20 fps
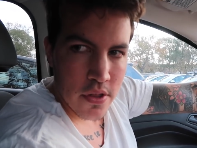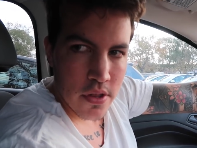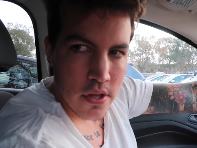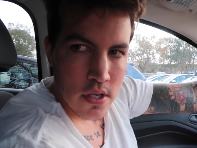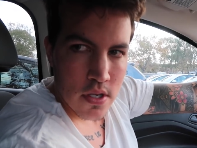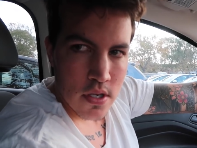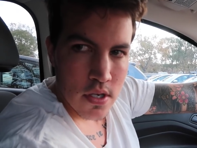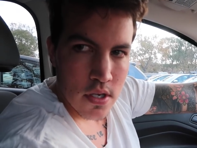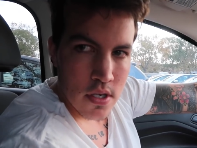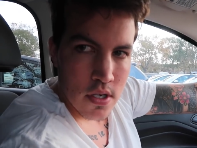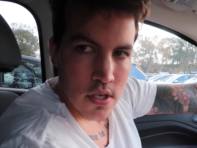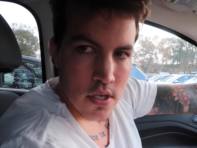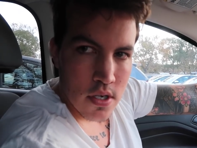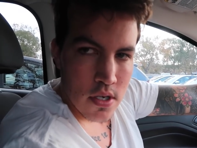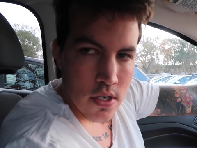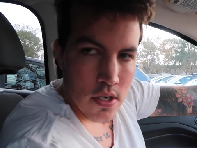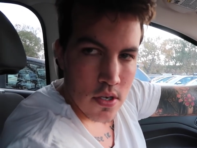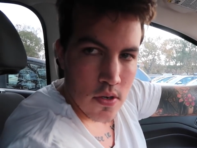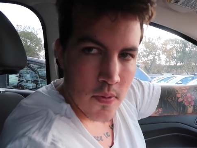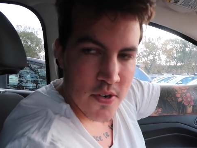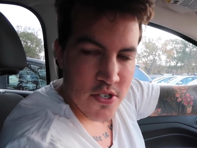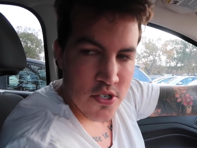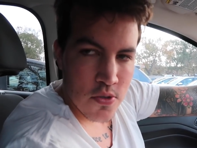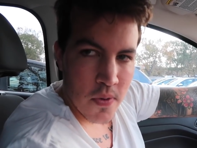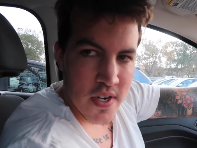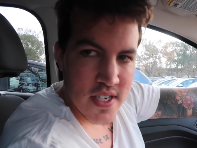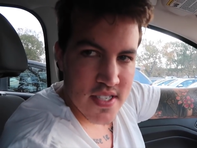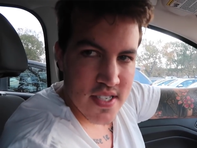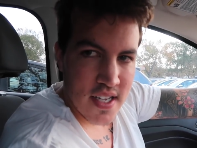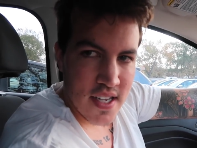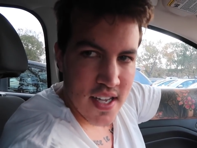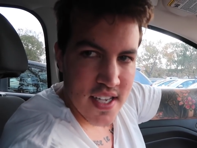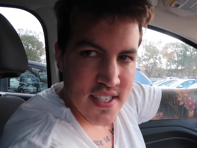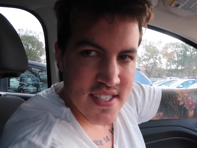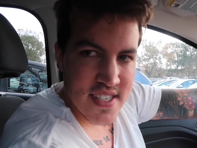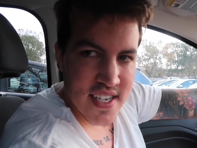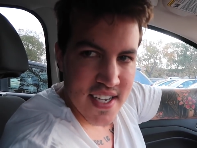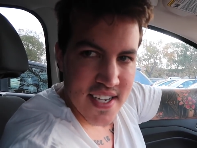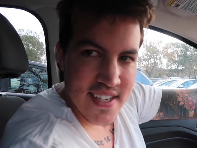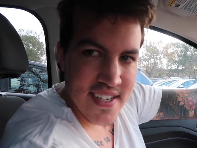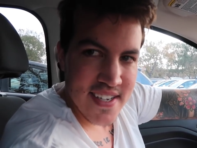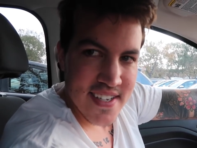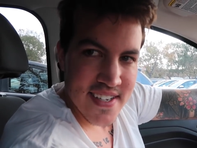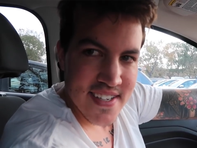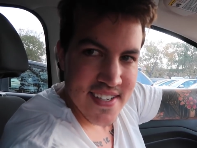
Oh my god, stop! Which Ew. one is cleansing?